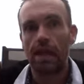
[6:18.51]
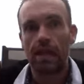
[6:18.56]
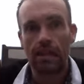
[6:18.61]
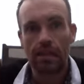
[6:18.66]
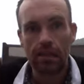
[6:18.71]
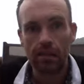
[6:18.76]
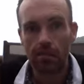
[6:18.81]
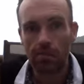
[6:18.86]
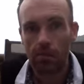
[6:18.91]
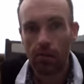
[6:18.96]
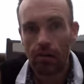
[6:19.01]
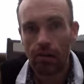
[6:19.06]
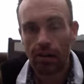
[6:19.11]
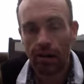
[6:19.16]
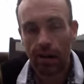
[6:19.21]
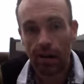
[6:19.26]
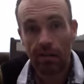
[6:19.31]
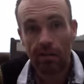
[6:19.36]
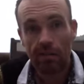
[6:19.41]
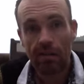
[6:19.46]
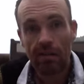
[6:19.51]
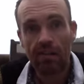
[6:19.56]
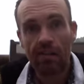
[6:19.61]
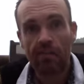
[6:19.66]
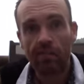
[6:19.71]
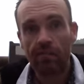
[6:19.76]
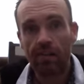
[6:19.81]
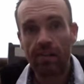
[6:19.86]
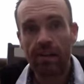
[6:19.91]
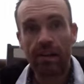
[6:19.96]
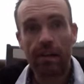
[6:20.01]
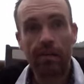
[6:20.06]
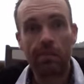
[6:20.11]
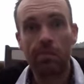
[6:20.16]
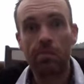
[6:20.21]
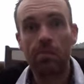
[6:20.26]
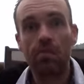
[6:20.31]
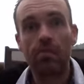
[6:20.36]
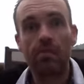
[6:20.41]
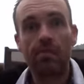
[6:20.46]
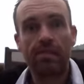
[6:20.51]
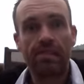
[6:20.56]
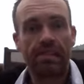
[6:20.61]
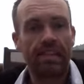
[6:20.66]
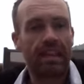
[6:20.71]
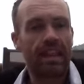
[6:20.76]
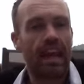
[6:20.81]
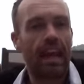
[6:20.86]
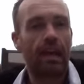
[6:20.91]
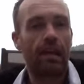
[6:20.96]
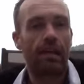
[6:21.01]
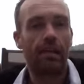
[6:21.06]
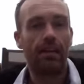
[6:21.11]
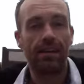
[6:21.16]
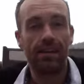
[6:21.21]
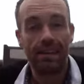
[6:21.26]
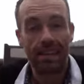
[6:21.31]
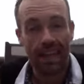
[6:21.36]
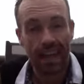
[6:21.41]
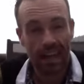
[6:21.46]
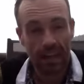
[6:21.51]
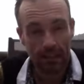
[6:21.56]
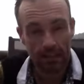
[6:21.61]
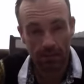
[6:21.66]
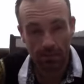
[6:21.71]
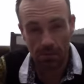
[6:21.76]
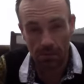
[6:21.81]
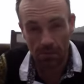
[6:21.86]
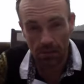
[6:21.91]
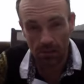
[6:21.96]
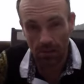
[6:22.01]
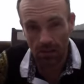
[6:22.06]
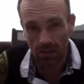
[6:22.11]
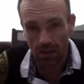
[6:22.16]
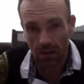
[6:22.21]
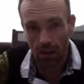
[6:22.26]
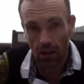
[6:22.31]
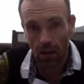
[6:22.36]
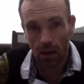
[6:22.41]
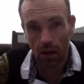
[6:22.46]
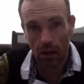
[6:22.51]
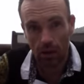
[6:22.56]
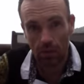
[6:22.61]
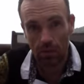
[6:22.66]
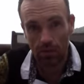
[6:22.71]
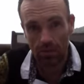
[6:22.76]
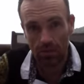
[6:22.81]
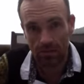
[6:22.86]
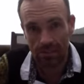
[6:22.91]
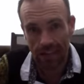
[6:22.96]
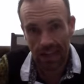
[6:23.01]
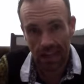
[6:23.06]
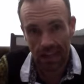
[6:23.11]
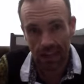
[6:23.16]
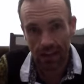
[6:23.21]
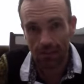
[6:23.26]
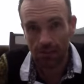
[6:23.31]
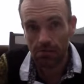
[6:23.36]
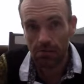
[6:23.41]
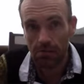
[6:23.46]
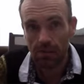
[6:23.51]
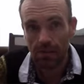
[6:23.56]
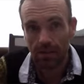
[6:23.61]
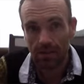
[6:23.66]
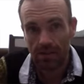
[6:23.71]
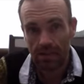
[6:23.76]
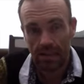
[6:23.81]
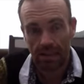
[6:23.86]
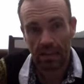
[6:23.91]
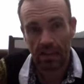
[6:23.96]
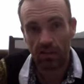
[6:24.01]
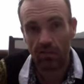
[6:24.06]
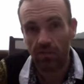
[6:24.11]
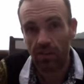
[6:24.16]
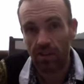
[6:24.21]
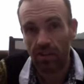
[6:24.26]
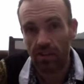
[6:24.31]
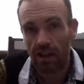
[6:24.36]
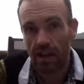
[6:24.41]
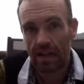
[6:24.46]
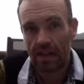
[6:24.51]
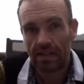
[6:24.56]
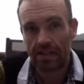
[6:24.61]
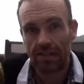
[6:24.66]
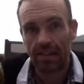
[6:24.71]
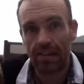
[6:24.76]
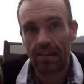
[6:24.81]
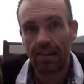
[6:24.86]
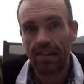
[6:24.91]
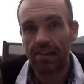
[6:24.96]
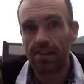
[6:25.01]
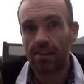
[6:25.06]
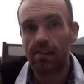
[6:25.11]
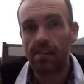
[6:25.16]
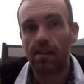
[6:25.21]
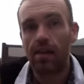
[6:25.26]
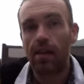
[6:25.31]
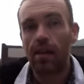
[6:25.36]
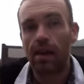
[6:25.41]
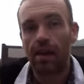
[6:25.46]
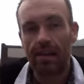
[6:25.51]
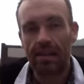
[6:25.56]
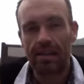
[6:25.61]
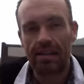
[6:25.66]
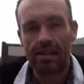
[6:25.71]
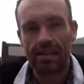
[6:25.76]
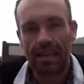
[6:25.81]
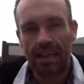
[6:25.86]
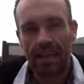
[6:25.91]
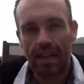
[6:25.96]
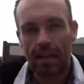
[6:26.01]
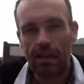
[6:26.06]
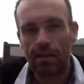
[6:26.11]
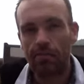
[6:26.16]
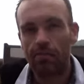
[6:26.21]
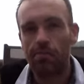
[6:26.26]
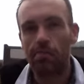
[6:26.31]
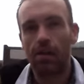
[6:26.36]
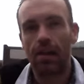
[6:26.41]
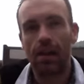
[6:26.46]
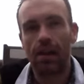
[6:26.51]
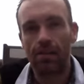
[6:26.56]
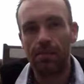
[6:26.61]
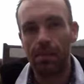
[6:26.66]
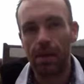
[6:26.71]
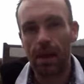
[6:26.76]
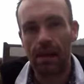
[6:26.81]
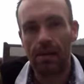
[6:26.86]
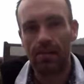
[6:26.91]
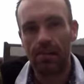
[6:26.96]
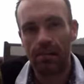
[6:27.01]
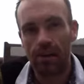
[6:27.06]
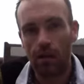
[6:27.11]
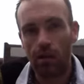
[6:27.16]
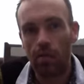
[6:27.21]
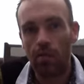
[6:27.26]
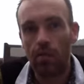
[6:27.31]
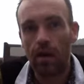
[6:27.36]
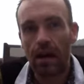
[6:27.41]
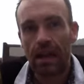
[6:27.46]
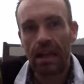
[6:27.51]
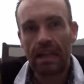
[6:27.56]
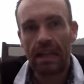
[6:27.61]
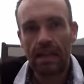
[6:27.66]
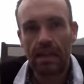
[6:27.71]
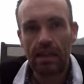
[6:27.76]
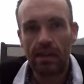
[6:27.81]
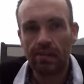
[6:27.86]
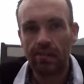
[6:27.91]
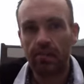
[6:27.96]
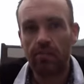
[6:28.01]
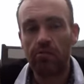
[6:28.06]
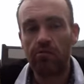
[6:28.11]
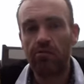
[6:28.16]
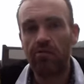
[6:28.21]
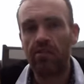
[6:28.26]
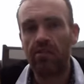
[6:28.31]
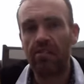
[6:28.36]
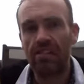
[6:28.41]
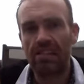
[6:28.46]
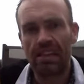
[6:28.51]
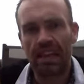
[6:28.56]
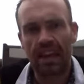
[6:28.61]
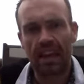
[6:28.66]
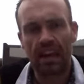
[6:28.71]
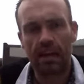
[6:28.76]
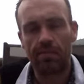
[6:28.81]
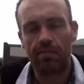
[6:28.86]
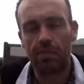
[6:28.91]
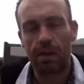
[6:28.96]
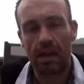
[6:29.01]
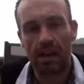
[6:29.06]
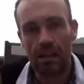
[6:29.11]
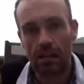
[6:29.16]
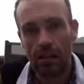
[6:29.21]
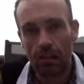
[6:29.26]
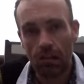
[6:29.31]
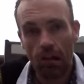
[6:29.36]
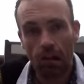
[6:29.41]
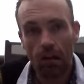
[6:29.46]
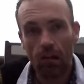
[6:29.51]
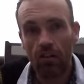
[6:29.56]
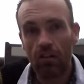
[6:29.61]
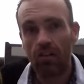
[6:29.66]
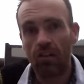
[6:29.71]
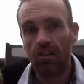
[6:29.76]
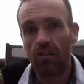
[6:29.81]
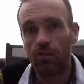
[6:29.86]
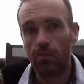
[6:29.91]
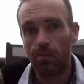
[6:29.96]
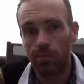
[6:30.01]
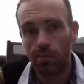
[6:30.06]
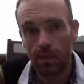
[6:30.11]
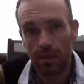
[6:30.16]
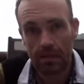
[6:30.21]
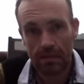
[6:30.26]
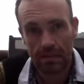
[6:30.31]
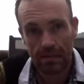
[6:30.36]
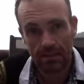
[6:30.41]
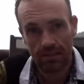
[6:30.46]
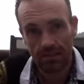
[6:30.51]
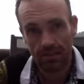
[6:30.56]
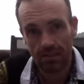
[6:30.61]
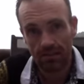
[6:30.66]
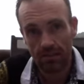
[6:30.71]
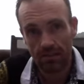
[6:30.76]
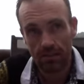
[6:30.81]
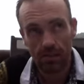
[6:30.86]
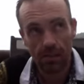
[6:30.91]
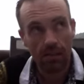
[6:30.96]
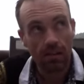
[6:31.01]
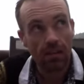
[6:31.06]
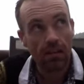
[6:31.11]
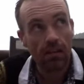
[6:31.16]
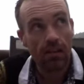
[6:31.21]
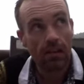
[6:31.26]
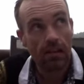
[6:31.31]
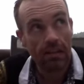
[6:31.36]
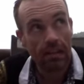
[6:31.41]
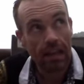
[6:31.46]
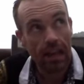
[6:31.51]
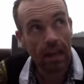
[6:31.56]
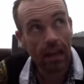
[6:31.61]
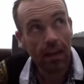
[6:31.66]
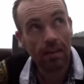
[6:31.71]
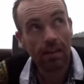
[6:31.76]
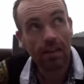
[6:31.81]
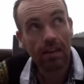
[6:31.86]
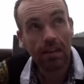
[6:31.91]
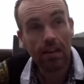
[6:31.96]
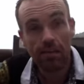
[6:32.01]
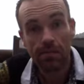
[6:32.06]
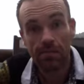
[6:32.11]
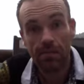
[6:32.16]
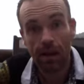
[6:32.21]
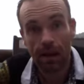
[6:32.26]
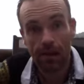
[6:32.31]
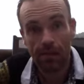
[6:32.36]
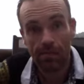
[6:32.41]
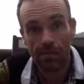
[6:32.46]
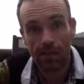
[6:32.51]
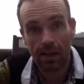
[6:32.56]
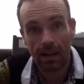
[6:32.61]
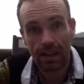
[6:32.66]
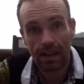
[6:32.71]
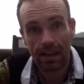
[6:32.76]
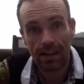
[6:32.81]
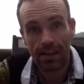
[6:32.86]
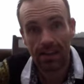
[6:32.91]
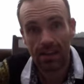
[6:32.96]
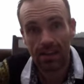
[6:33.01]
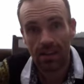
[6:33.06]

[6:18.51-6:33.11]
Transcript: Tomorrow I've got a very important announcement. I will tell you something very exciting. I'm going to tell you about a way that you can find out about a lot of businesses and how you can make money